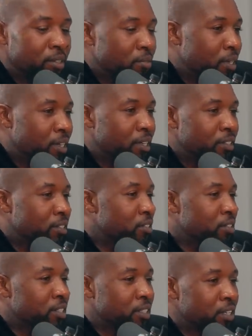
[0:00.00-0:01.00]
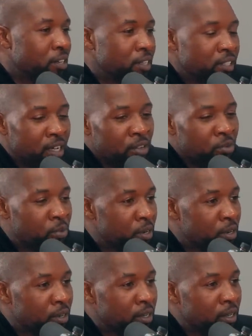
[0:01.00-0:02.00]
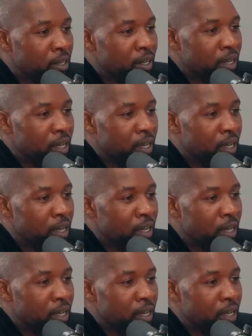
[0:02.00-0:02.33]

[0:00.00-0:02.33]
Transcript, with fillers: what what can you consider this health world,